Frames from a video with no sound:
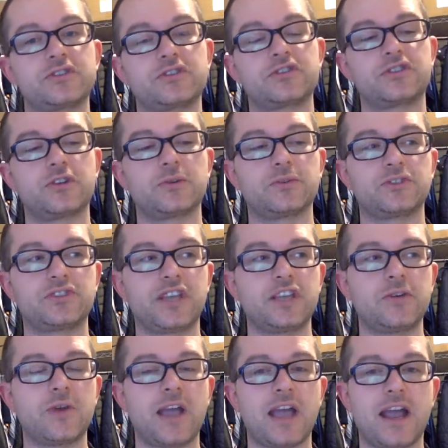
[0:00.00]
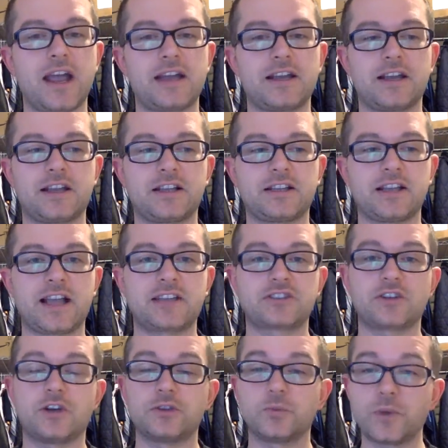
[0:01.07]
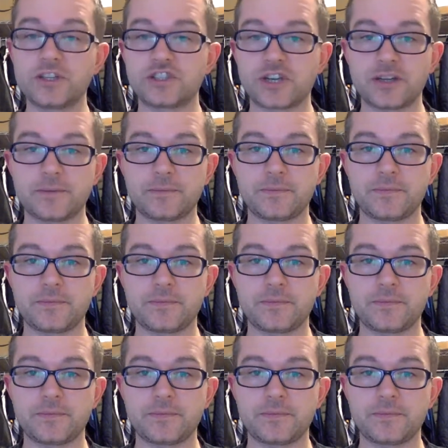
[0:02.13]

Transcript: So say you had a class called widget,